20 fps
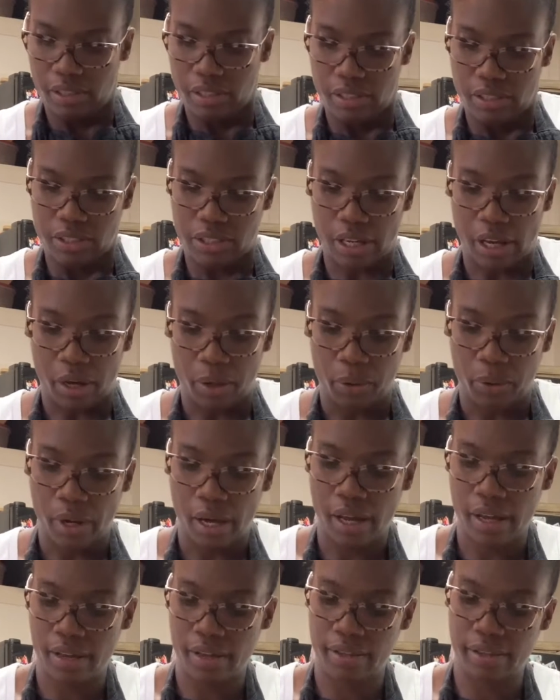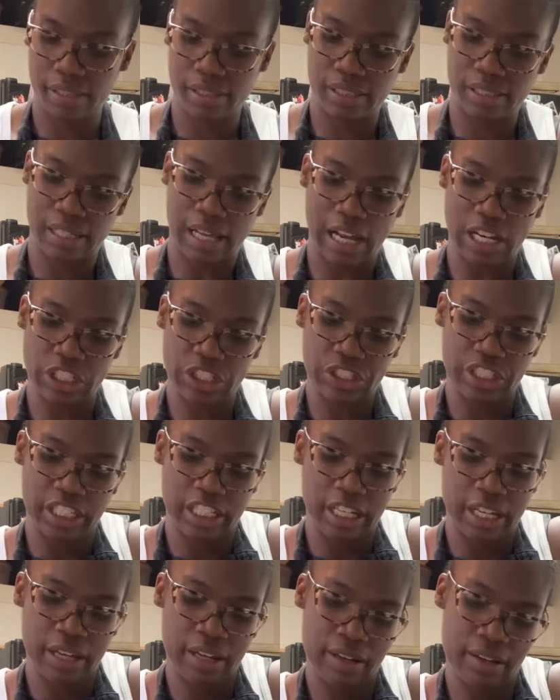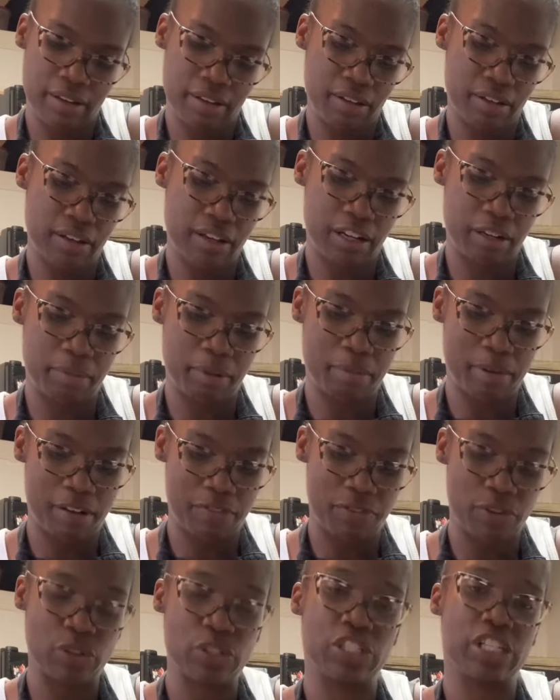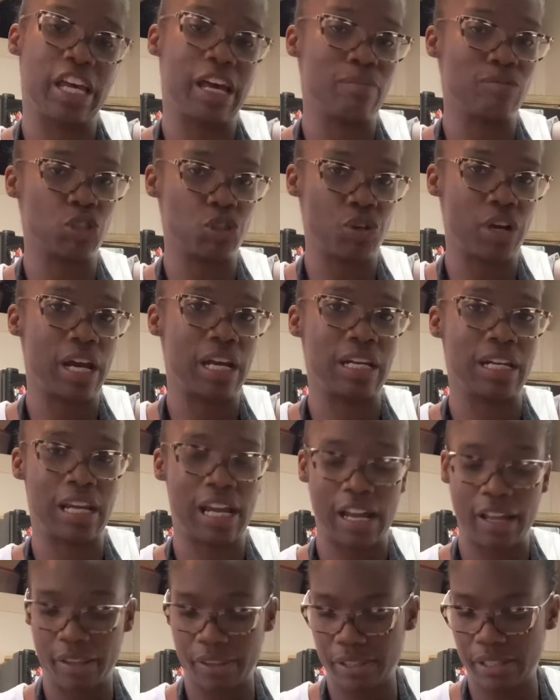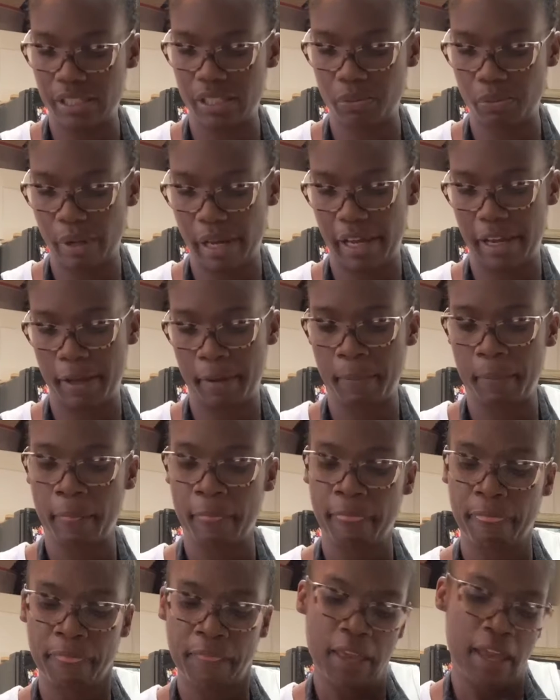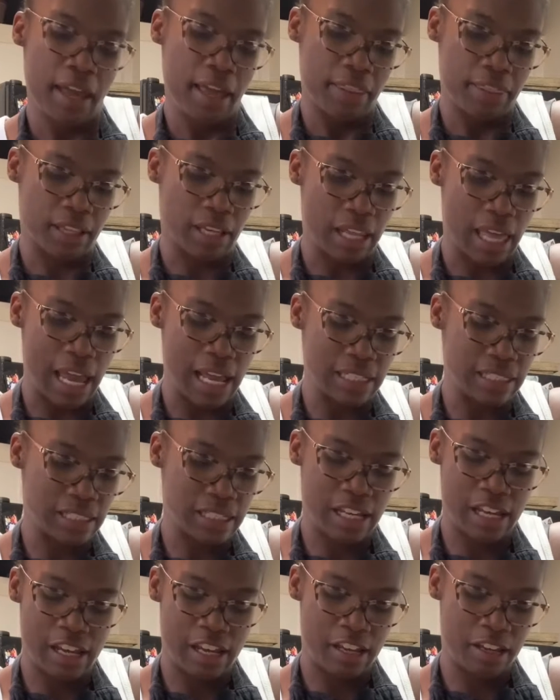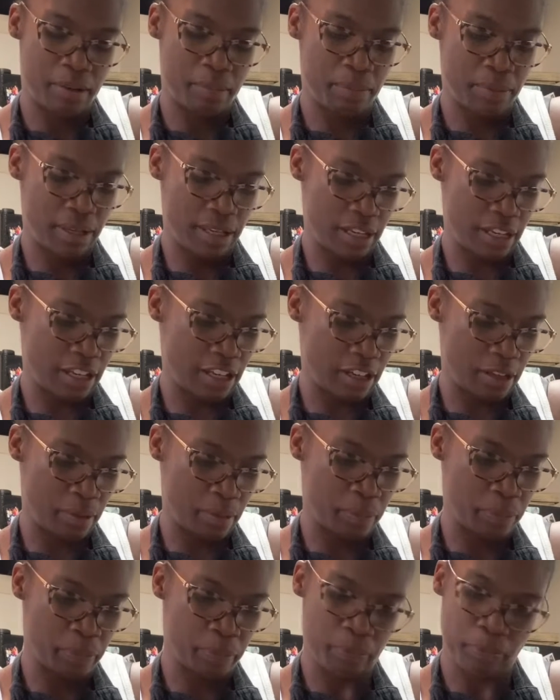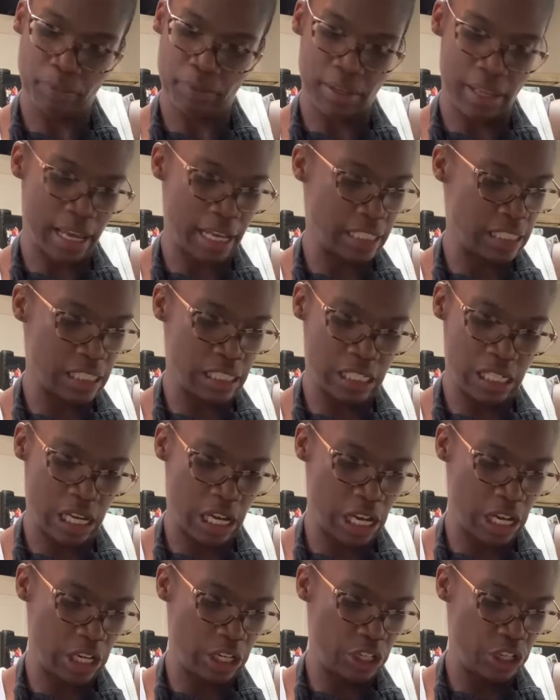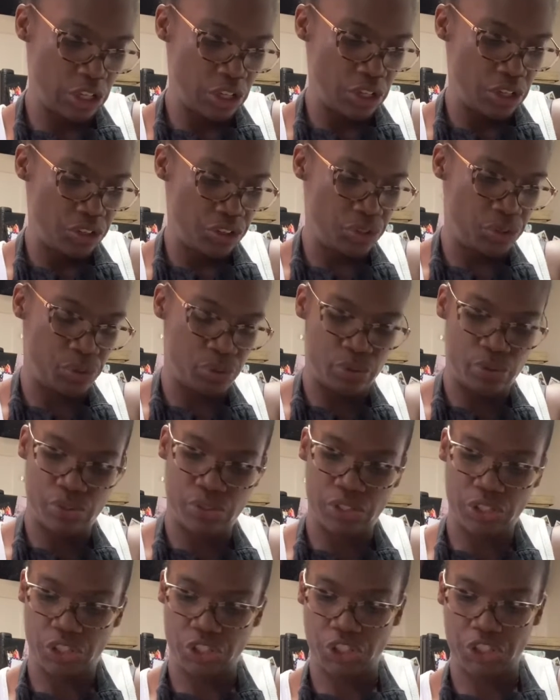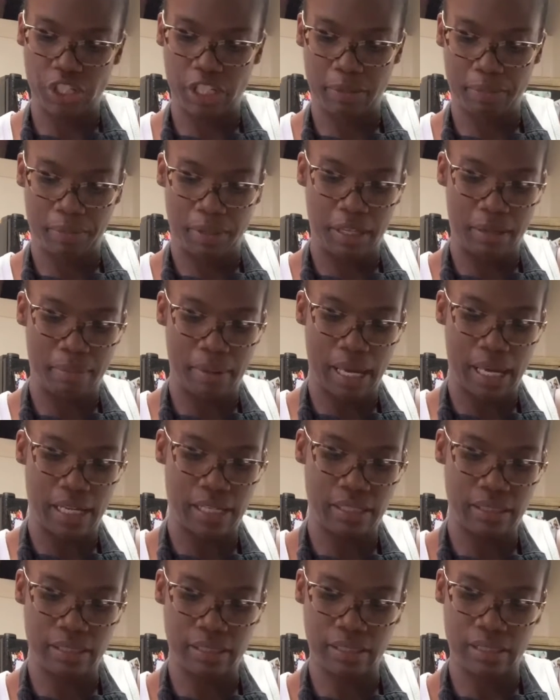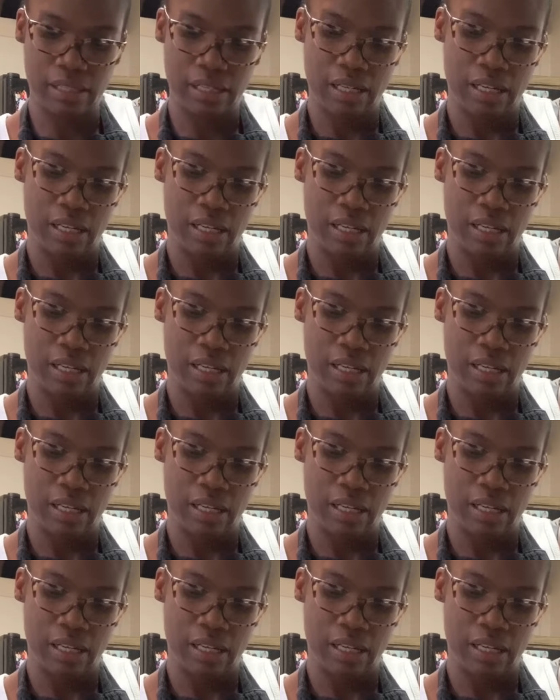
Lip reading: So this is actually going to be my first time trying it out this way. The last time I did not use the chickpea base.